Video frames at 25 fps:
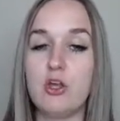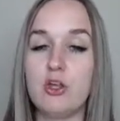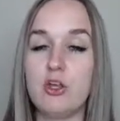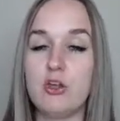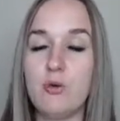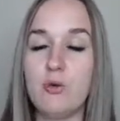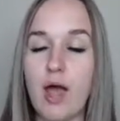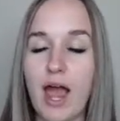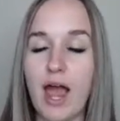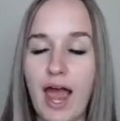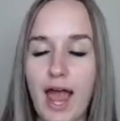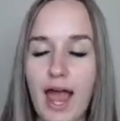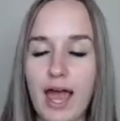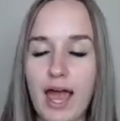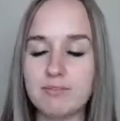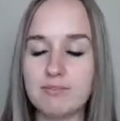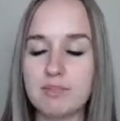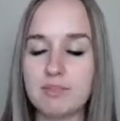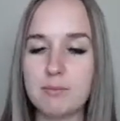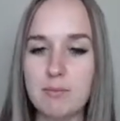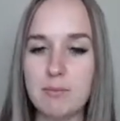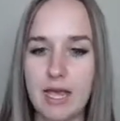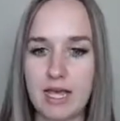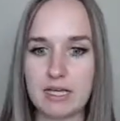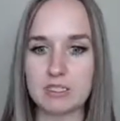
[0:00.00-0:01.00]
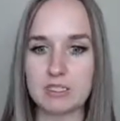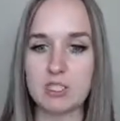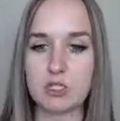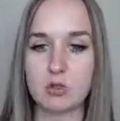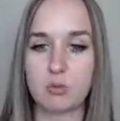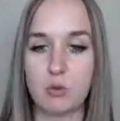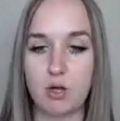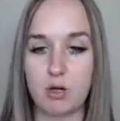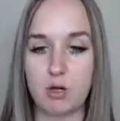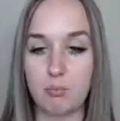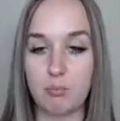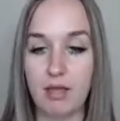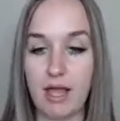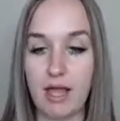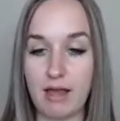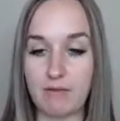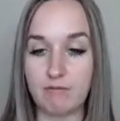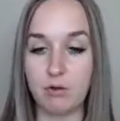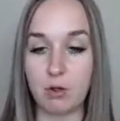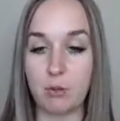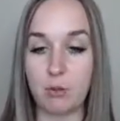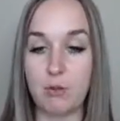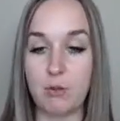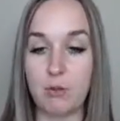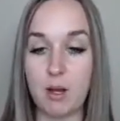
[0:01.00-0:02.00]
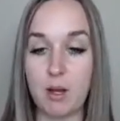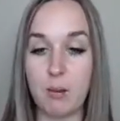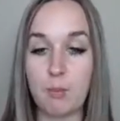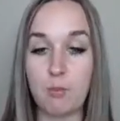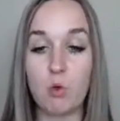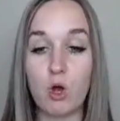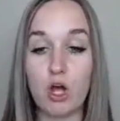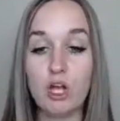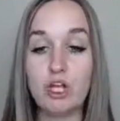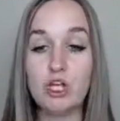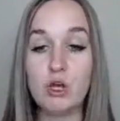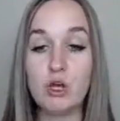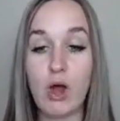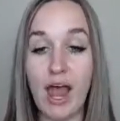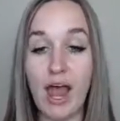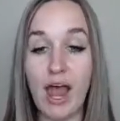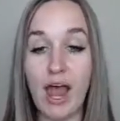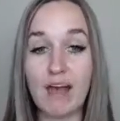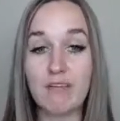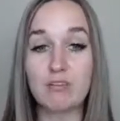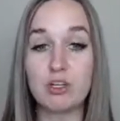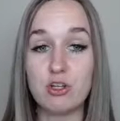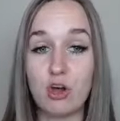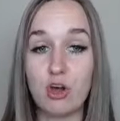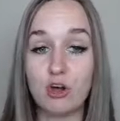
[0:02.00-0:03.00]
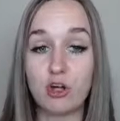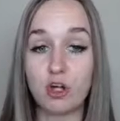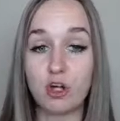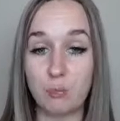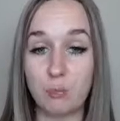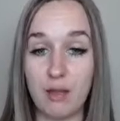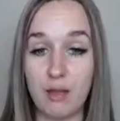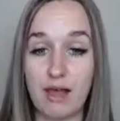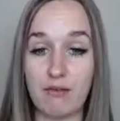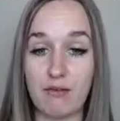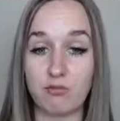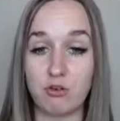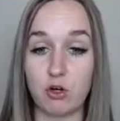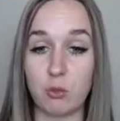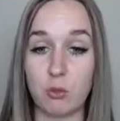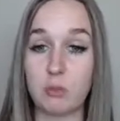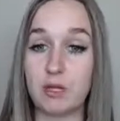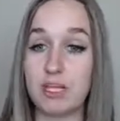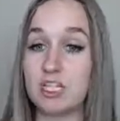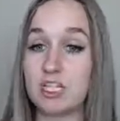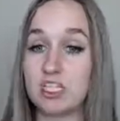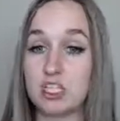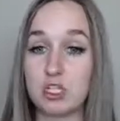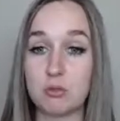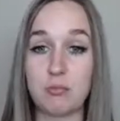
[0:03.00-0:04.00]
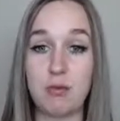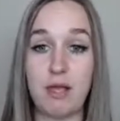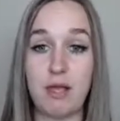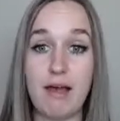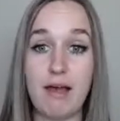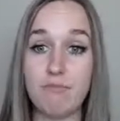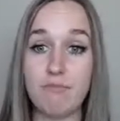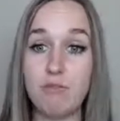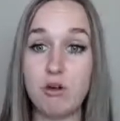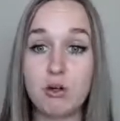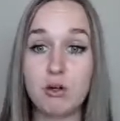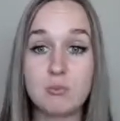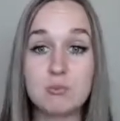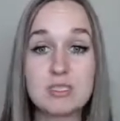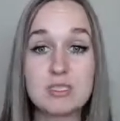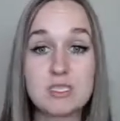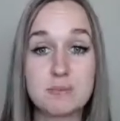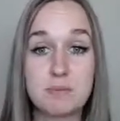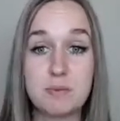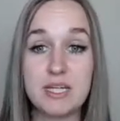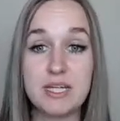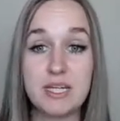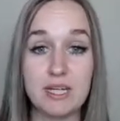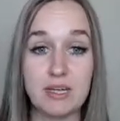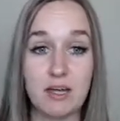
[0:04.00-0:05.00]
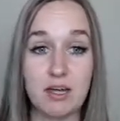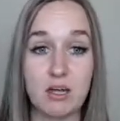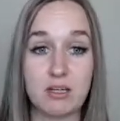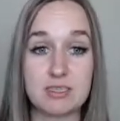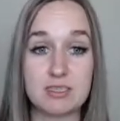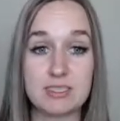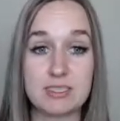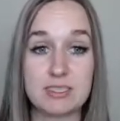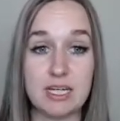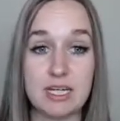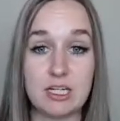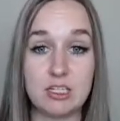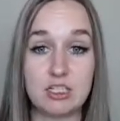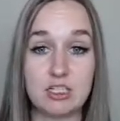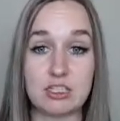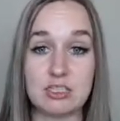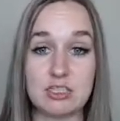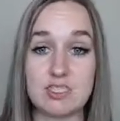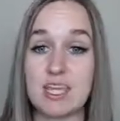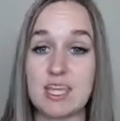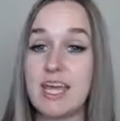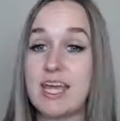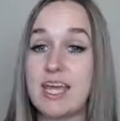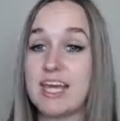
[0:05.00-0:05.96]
You have to master one platform. Number 1, you have to know your platform. Is your platform speaking on stages?